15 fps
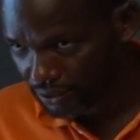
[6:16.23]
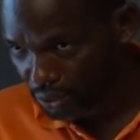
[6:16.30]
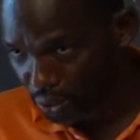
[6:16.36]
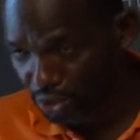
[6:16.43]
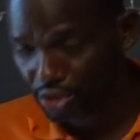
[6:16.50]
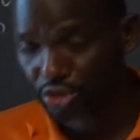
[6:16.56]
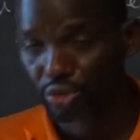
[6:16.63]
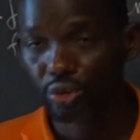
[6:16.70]

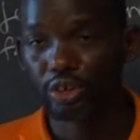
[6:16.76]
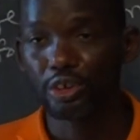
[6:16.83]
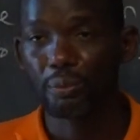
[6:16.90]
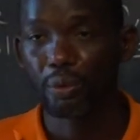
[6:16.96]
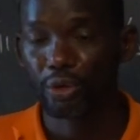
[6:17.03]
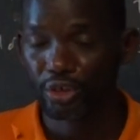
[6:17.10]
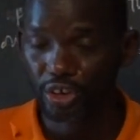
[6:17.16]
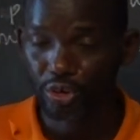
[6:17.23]
which is called the
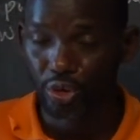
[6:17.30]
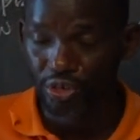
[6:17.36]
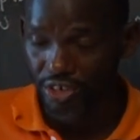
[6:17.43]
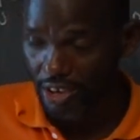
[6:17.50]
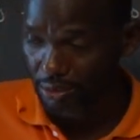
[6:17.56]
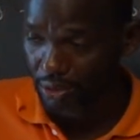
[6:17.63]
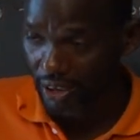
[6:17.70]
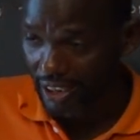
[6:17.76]
project
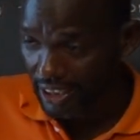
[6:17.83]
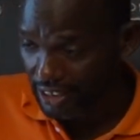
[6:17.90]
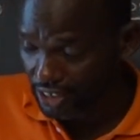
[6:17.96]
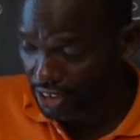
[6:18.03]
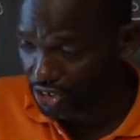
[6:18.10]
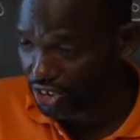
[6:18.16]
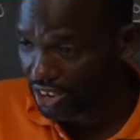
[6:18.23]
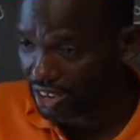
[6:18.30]

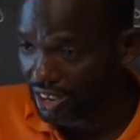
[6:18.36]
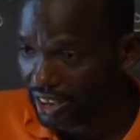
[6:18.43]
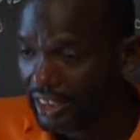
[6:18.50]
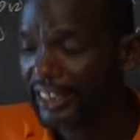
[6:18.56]
conceptualization.